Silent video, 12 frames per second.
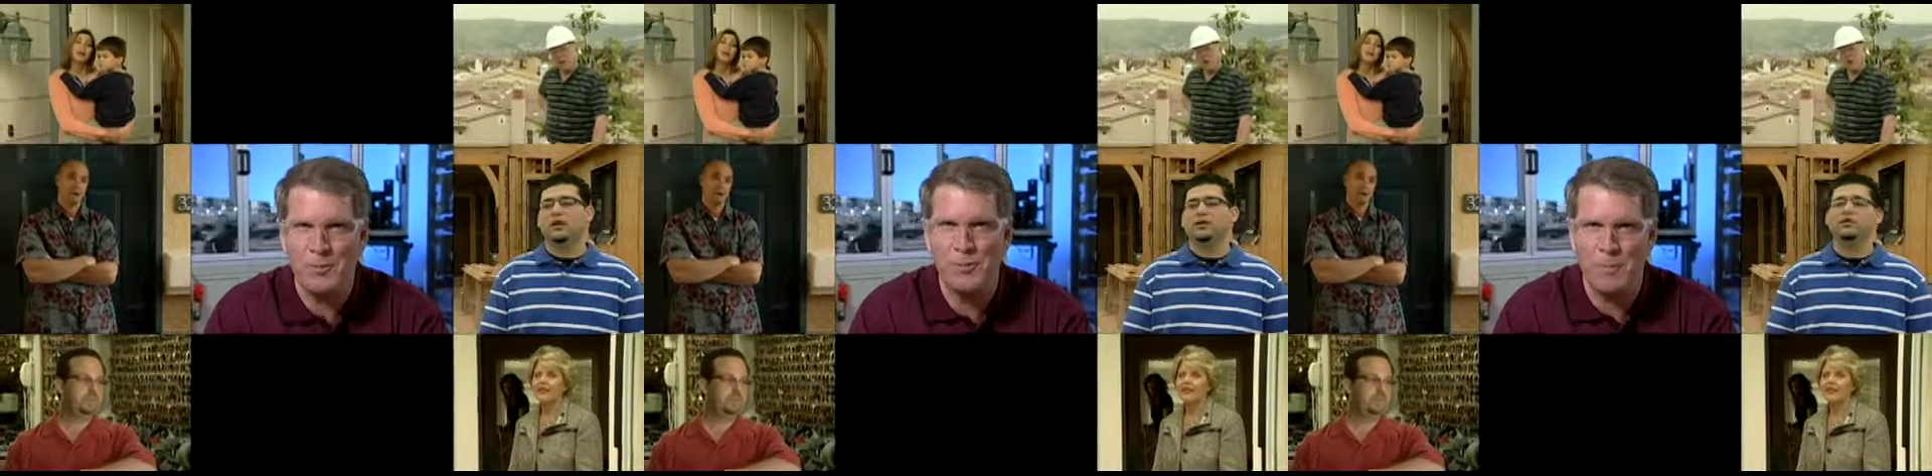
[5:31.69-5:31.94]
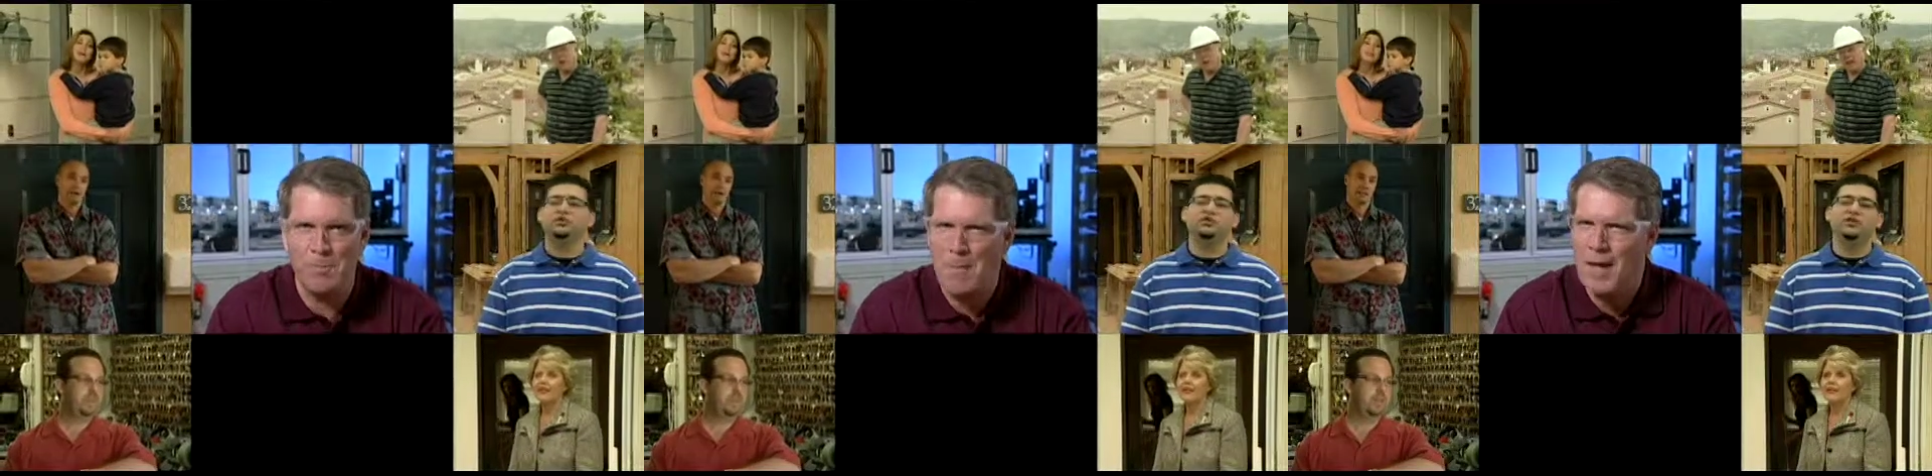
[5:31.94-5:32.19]

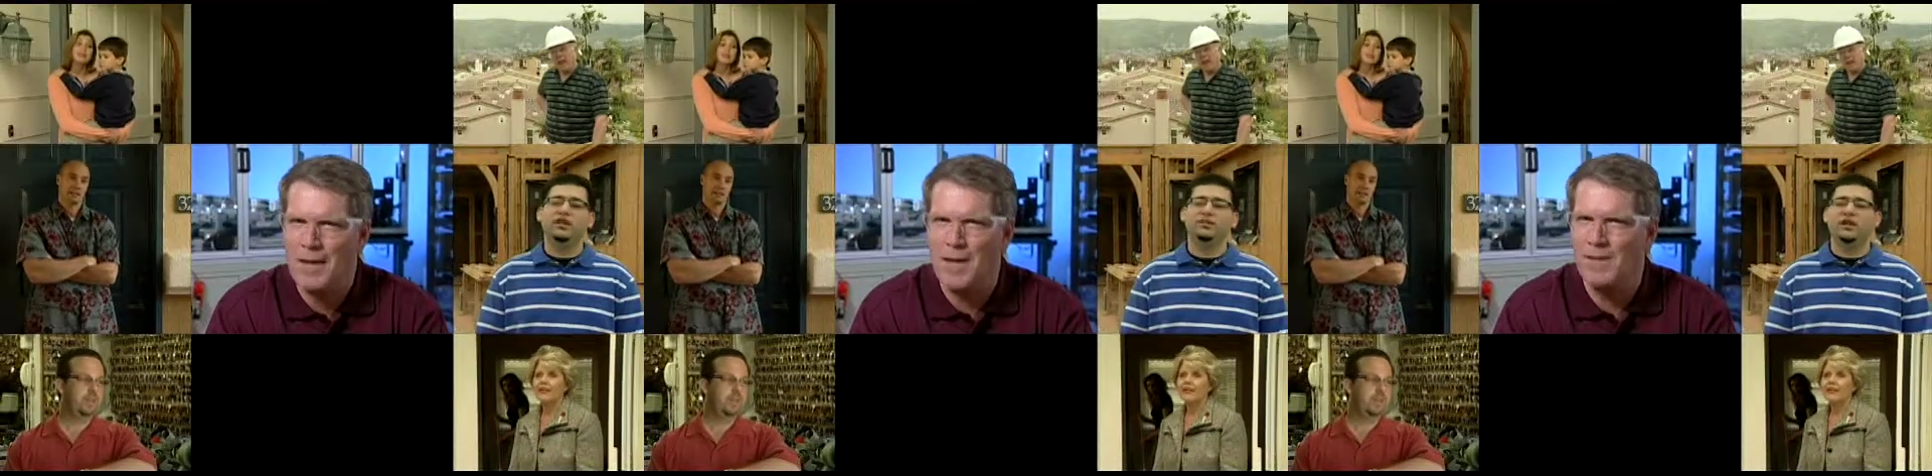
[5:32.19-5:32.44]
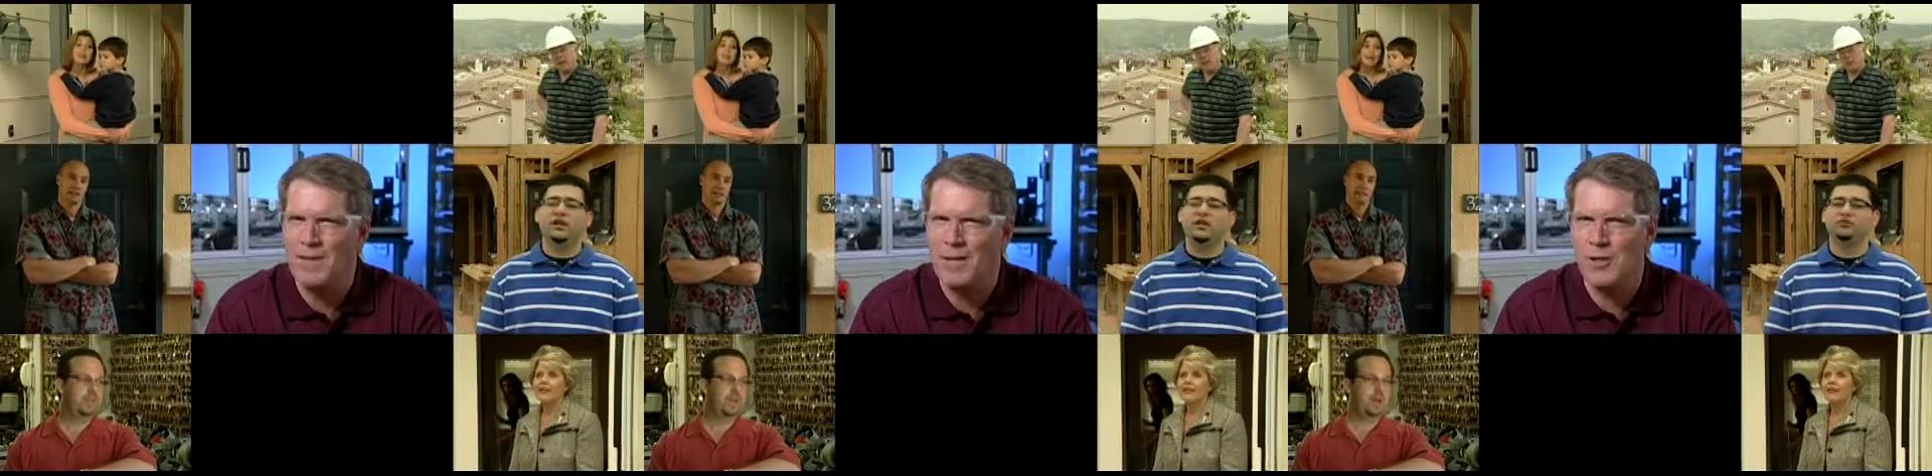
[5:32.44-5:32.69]
to many
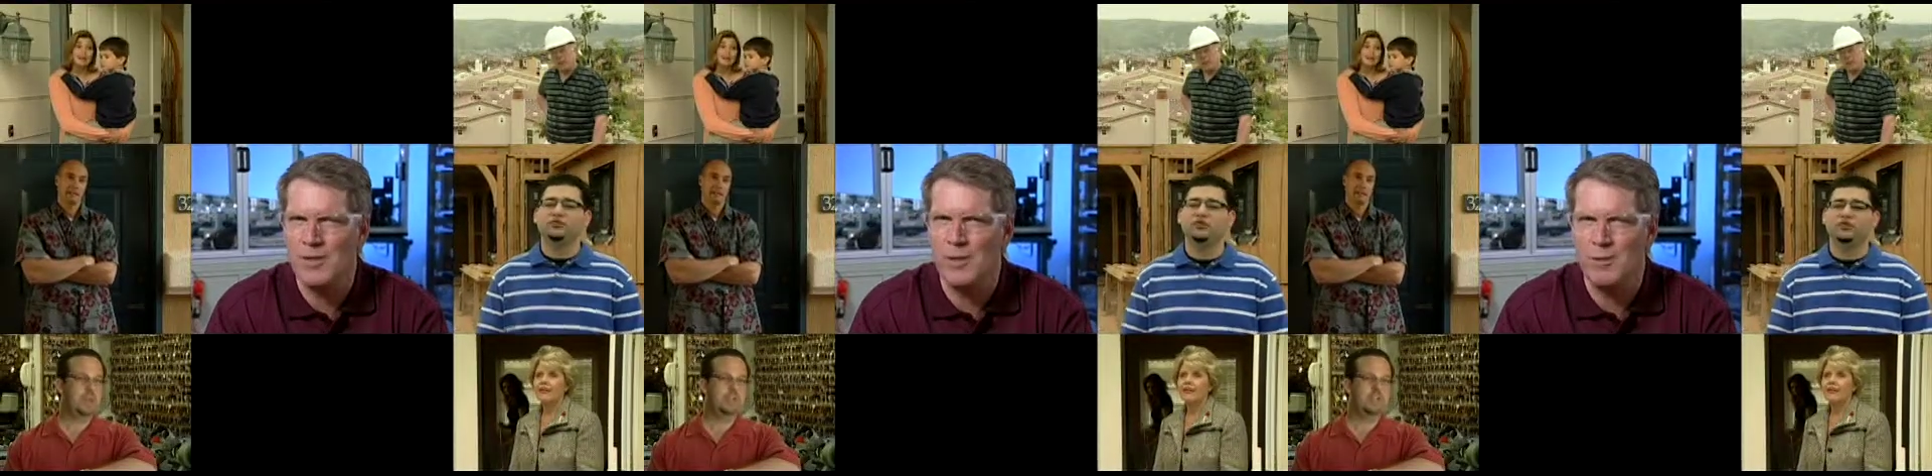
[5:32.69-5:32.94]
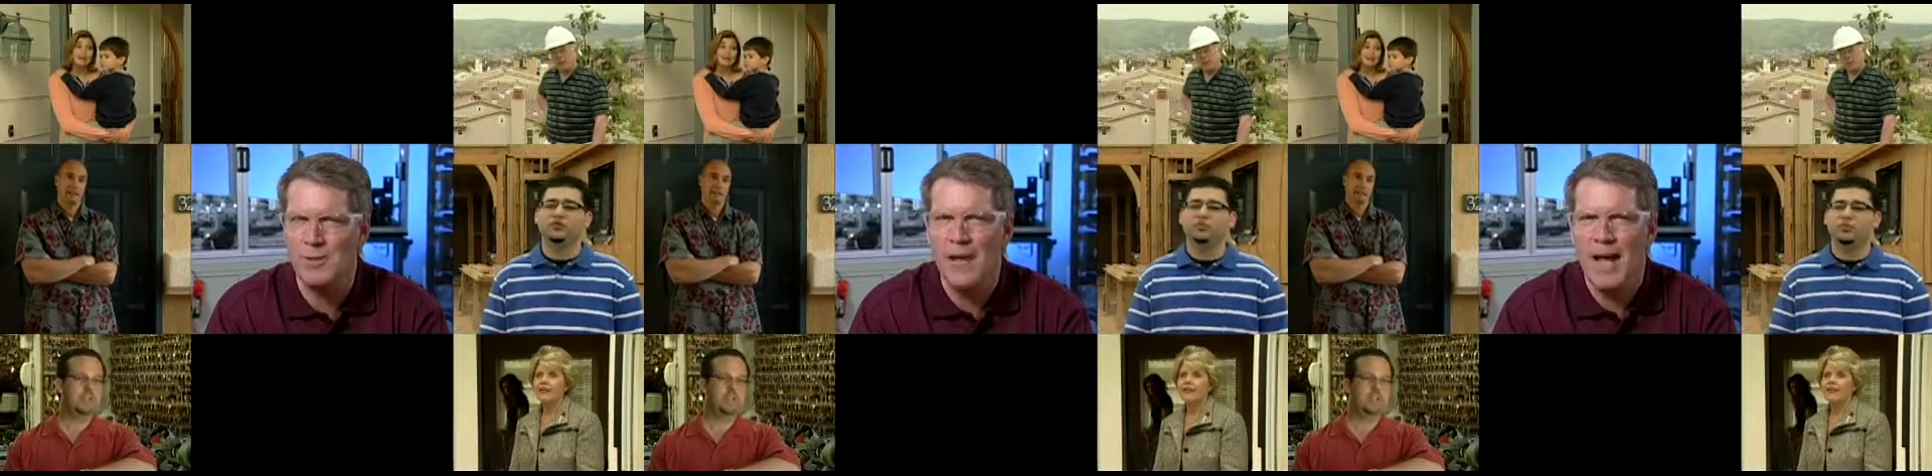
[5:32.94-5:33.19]
of the
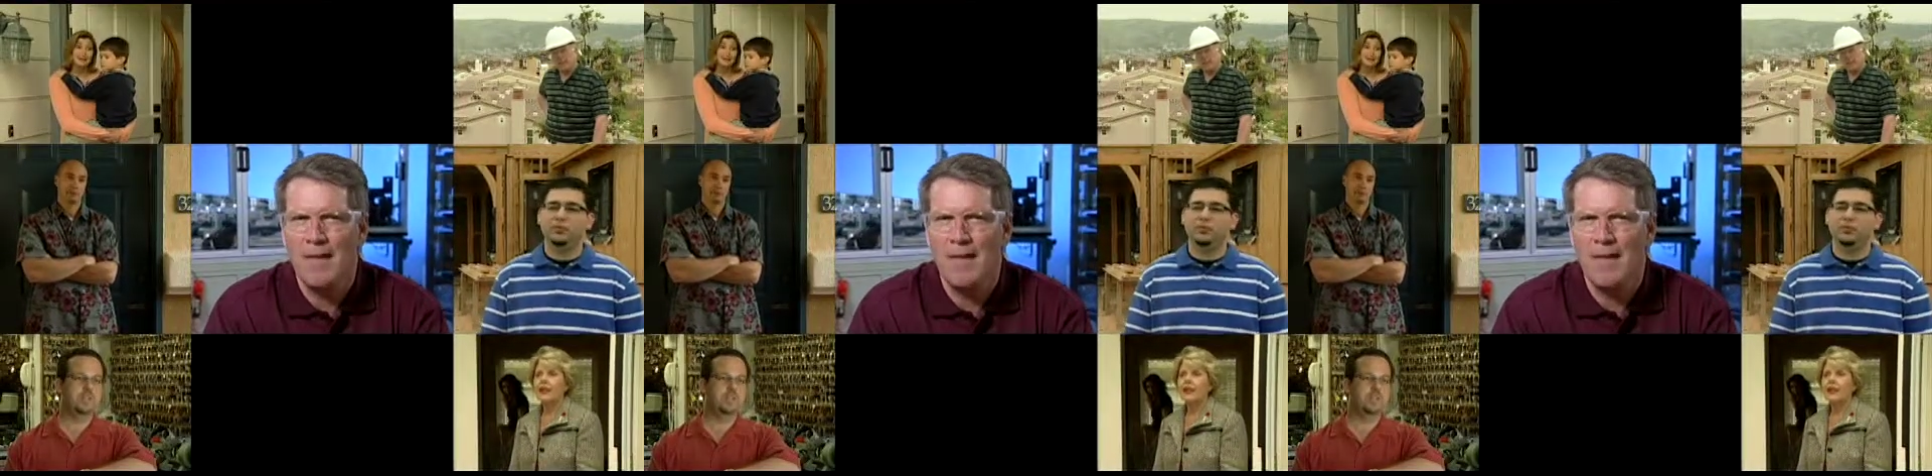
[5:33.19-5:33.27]
issues